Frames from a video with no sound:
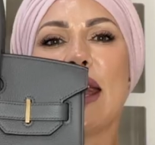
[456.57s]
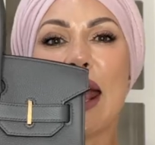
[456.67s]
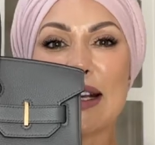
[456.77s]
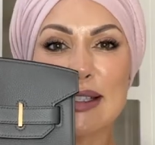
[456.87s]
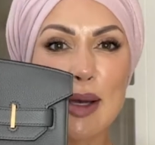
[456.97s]

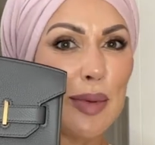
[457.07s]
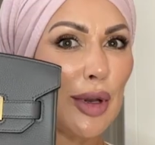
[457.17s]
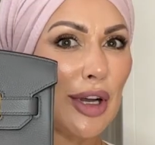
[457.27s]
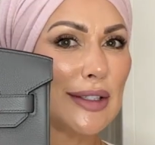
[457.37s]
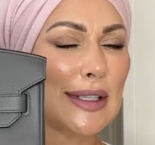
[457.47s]
Next up
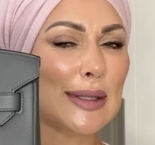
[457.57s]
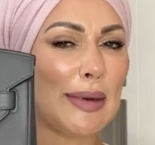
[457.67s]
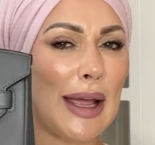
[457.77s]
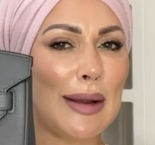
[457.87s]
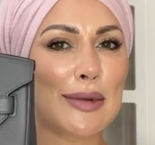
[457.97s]
on our
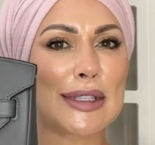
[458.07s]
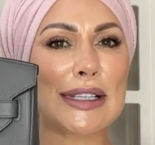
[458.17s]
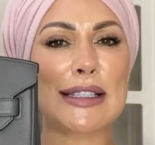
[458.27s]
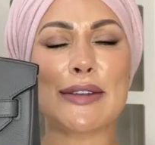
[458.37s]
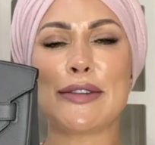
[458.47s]
display was
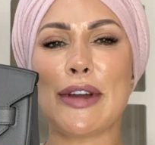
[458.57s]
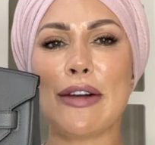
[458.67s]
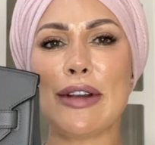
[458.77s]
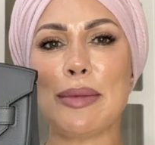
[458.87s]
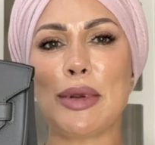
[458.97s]
this
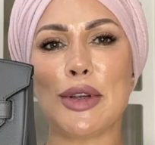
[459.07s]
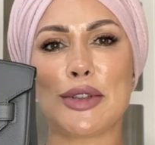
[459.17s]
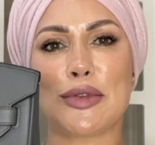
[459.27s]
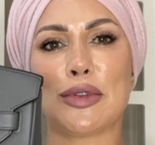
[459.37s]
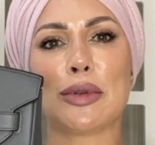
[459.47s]
very
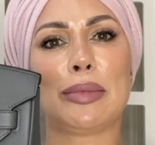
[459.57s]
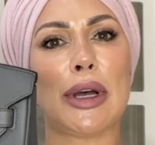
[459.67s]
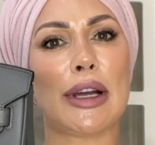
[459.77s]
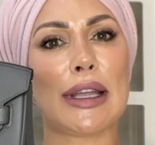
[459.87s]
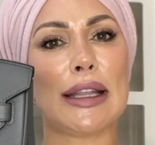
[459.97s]
beautiful
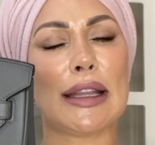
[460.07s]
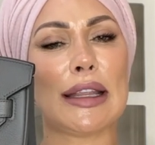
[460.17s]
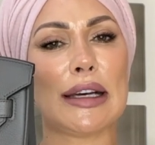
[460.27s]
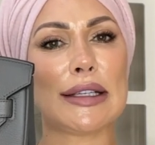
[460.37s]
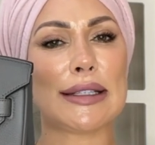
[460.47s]
Birkin
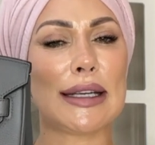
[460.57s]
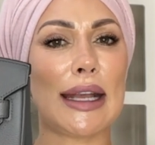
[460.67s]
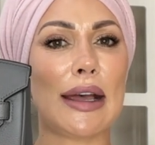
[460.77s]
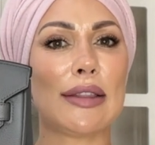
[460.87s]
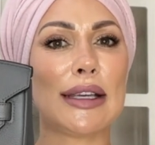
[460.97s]
30.
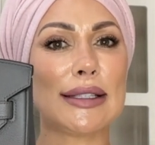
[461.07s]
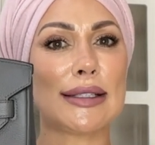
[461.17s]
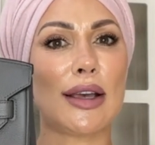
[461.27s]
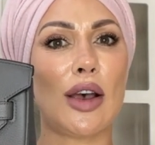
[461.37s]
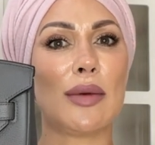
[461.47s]
Now
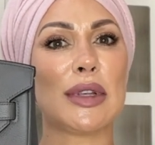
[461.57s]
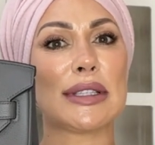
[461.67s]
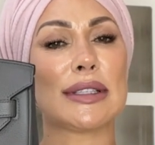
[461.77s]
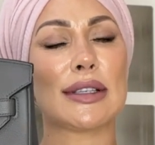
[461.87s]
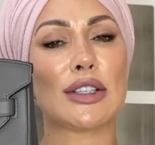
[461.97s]
this time,
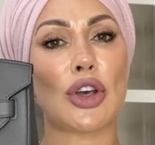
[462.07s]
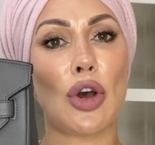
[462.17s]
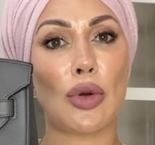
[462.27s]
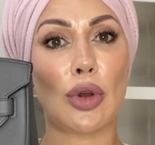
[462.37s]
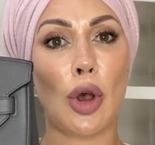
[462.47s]
this is a
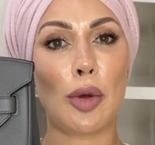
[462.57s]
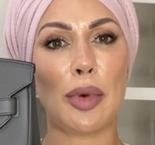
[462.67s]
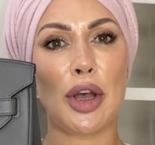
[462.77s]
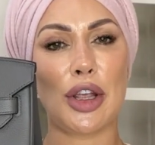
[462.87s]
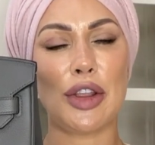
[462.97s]
Togo
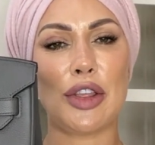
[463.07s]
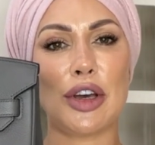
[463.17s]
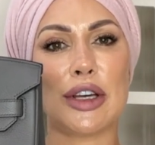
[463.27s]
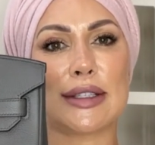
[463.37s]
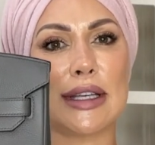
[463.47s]
Birkin
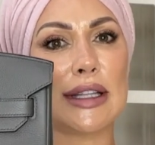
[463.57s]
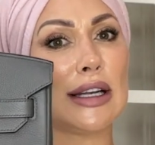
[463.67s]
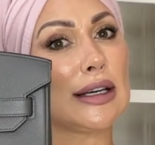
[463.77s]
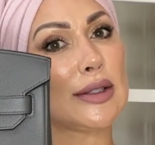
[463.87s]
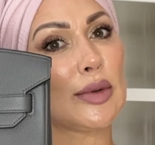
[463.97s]
30. The
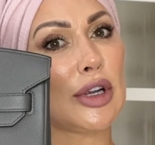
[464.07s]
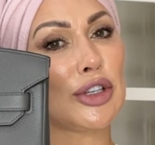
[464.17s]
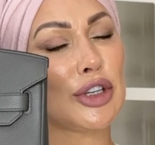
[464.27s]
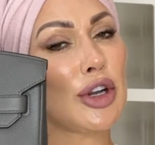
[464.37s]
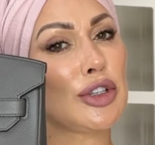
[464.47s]
last one I
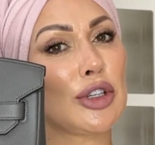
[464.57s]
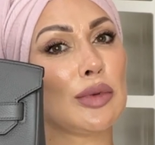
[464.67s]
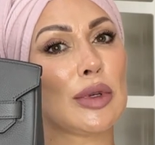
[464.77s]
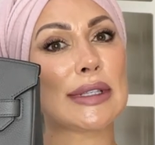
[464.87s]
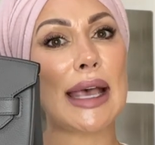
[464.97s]
showed
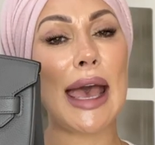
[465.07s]
you was